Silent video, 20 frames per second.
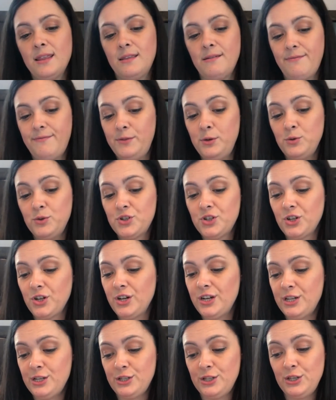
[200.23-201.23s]
The future
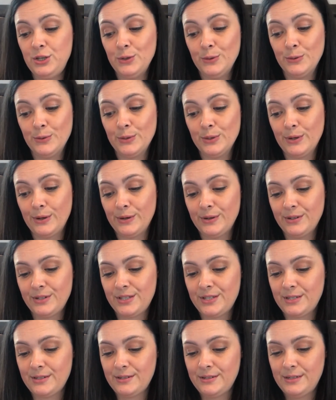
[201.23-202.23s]
is
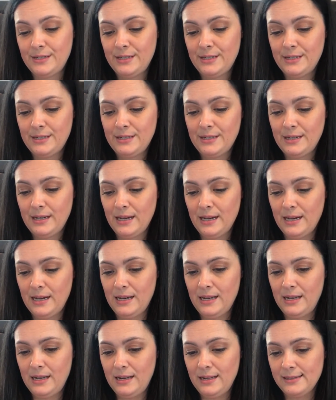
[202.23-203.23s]
yours.
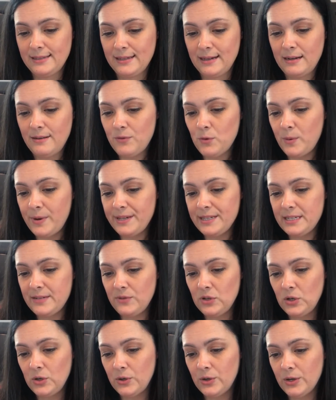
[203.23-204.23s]
And it is kind of a waste
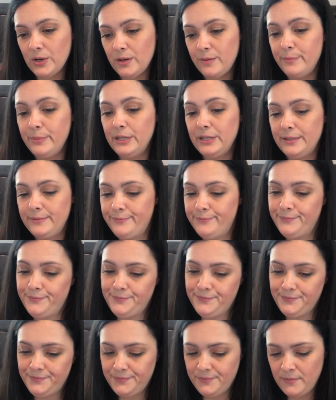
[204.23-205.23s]
of a card, but
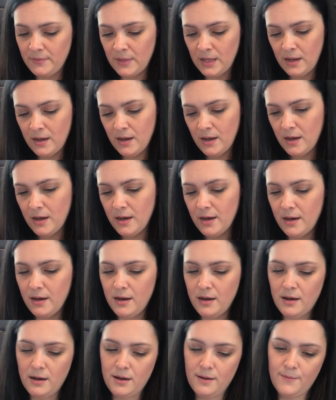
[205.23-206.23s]

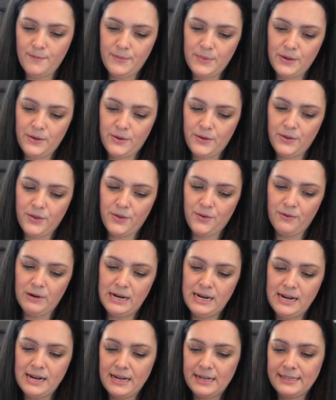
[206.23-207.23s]
um,
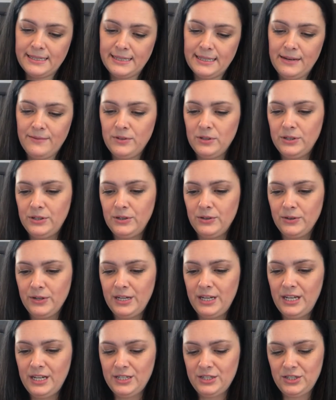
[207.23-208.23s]
three next level
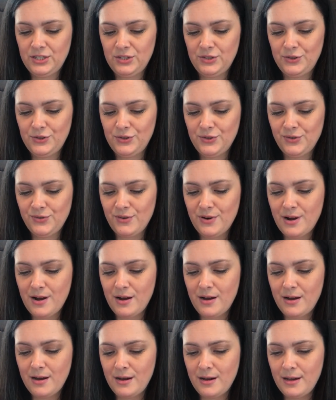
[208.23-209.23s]
ingredients to
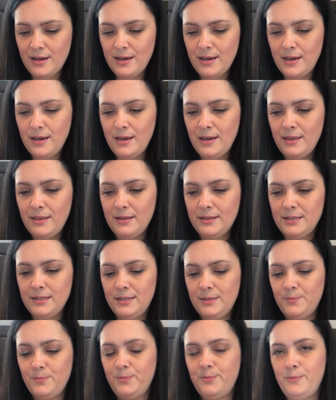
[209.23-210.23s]
try. This
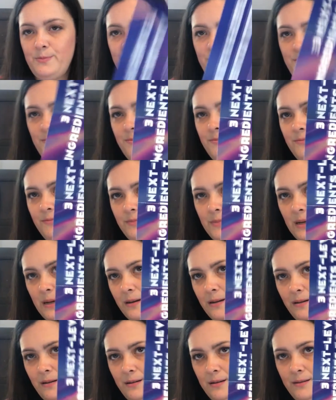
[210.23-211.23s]
is, I
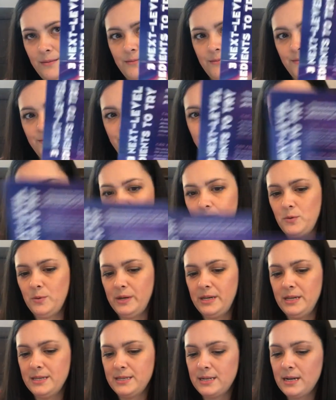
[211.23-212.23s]
don't know, kind of a
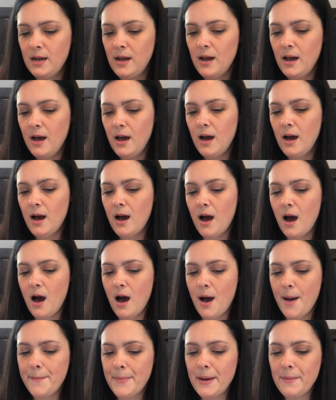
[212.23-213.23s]
waste.
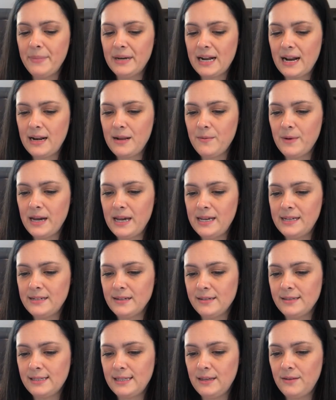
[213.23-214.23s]
Um, but anyway, it
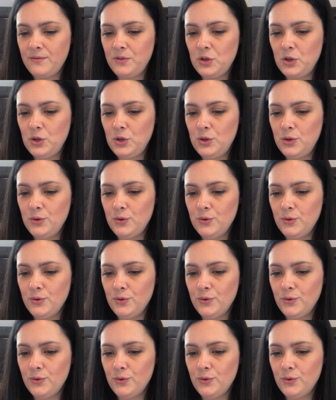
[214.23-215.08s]
does give you,